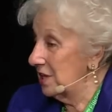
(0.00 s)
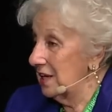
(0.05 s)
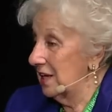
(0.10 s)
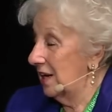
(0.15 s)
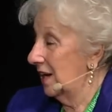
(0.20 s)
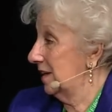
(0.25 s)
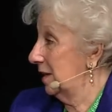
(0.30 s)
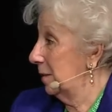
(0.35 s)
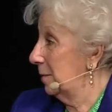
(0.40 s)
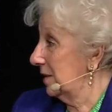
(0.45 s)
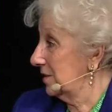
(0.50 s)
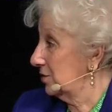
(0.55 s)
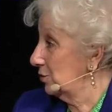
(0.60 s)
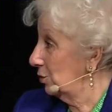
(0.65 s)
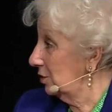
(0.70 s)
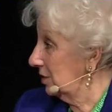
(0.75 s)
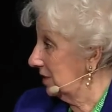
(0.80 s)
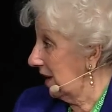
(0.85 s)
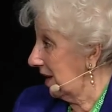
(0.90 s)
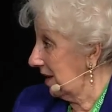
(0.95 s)
and you used to
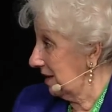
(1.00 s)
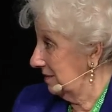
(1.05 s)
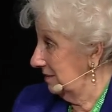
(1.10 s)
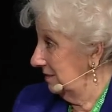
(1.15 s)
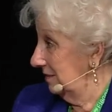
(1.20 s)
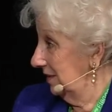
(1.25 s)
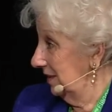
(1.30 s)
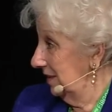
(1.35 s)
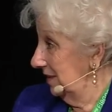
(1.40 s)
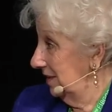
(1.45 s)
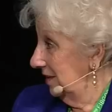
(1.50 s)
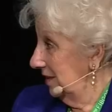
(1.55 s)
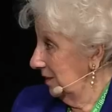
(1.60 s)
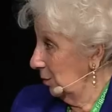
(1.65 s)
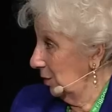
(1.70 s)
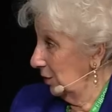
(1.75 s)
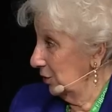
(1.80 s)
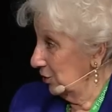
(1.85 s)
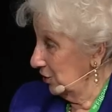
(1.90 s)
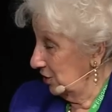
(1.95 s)
be democratic, and now
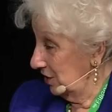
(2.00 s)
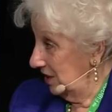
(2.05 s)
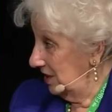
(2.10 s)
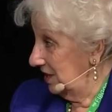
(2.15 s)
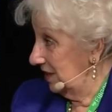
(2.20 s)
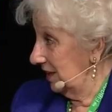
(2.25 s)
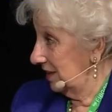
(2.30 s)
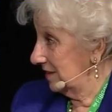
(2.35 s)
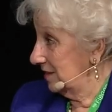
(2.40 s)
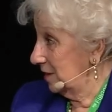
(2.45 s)
you say